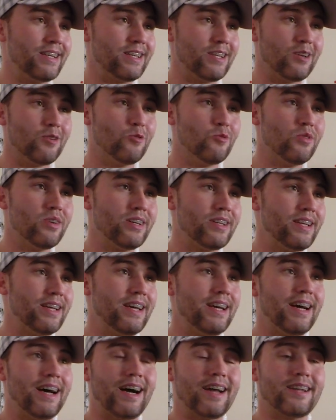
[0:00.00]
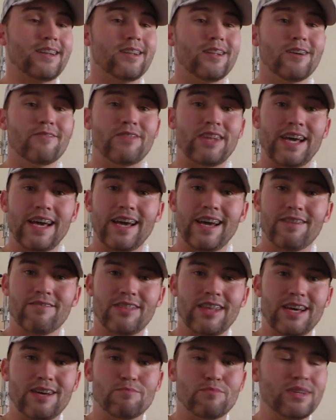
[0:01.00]
you know what, I'd love to
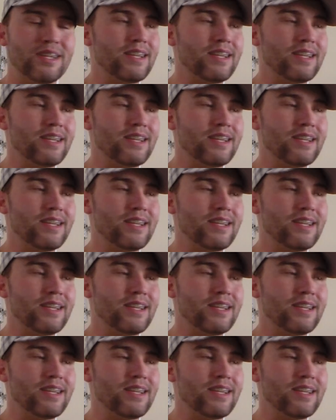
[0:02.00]
have that,